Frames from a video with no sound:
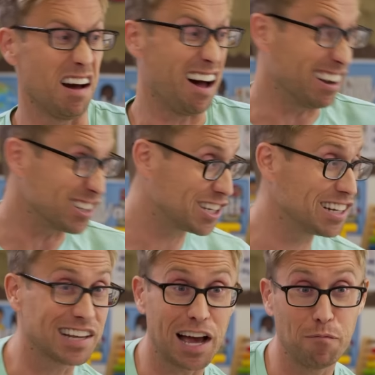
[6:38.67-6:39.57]

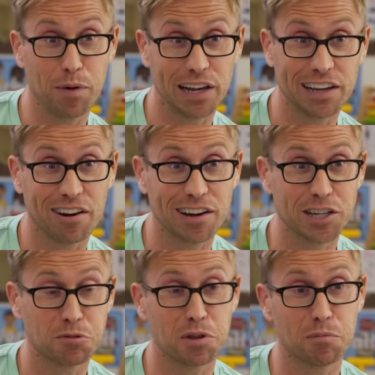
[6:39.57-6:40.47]
hunting down Billie
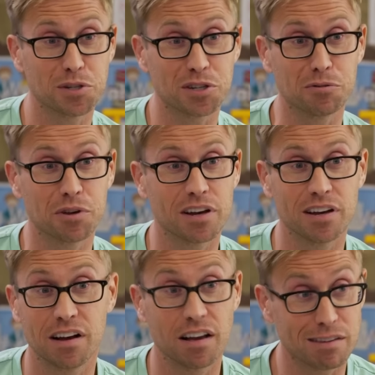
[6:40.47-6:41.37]
Eilish with a
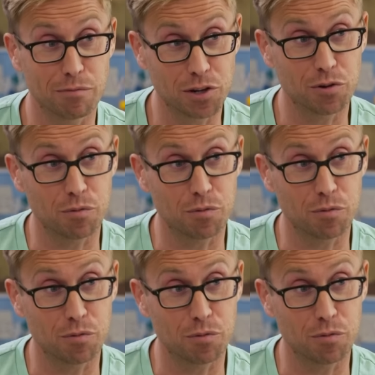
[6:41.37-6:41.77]
bazooka, I think we'd all